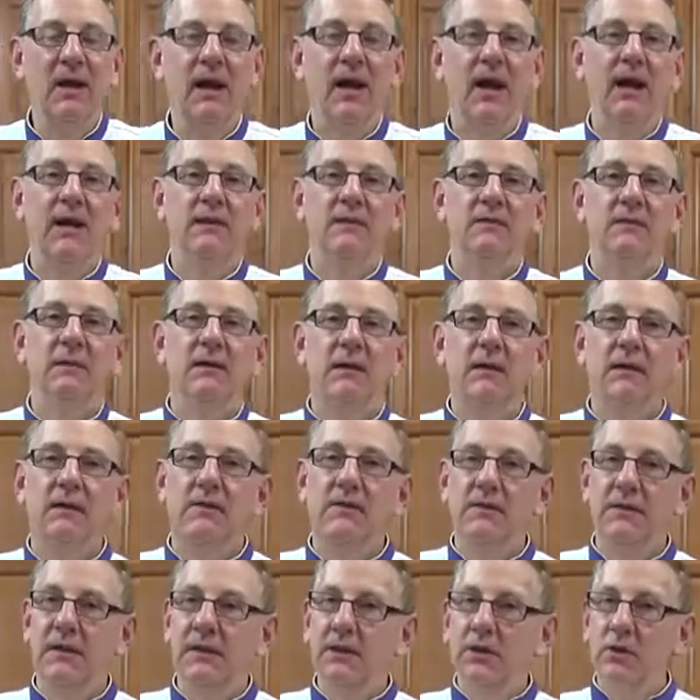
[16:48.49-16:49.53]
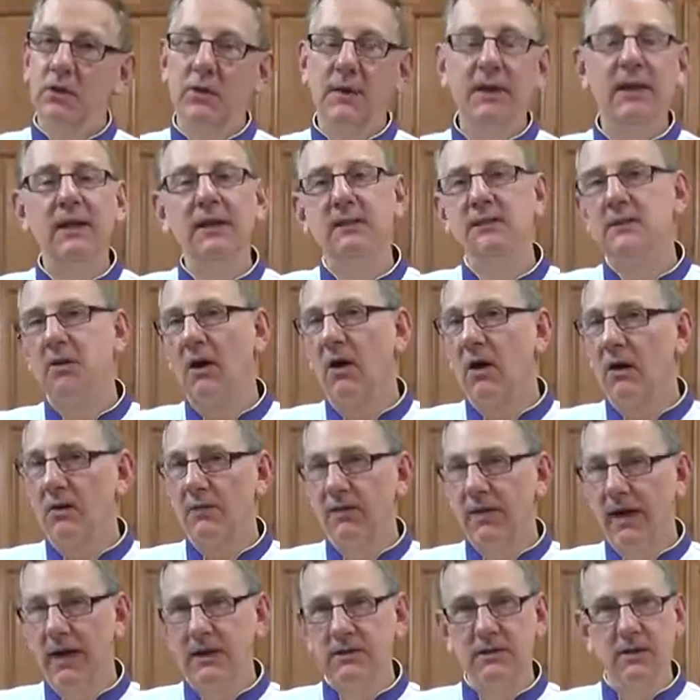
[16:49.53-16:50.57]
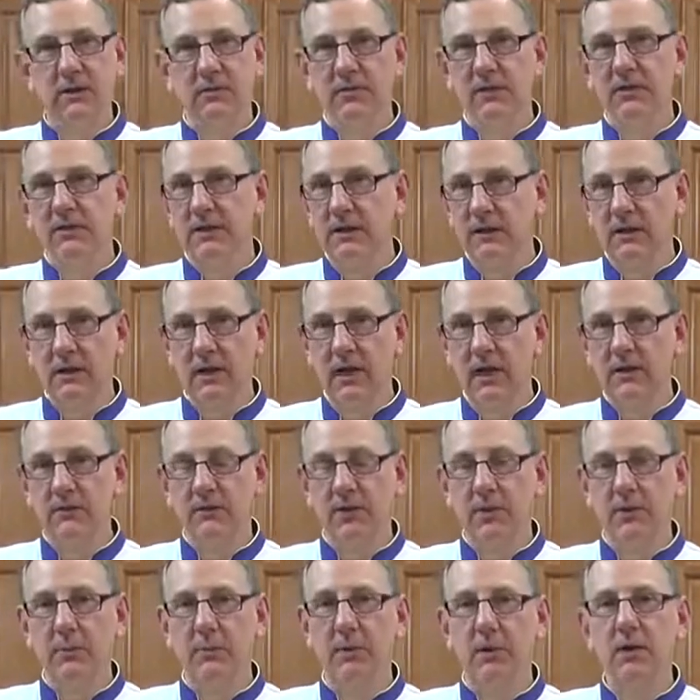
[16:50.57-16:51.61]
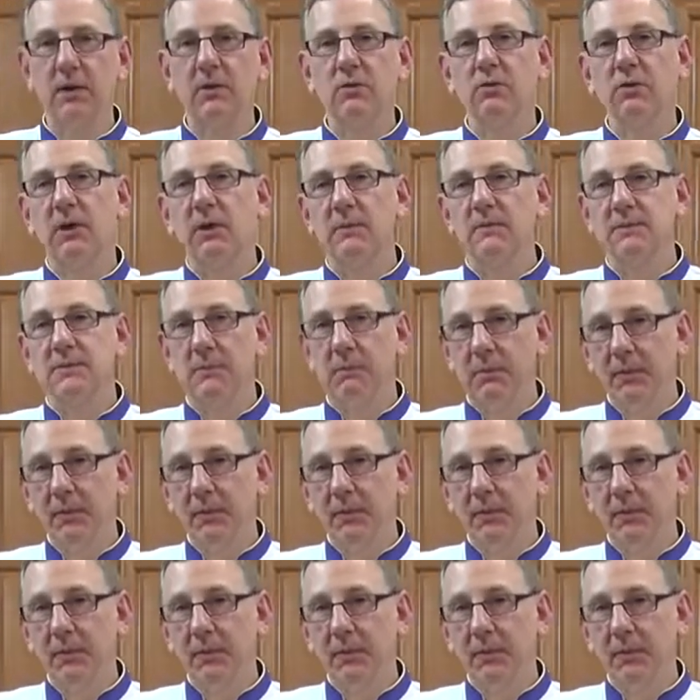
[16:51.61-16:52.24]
and the ingredients aren't that different than a lot of other buttercreams,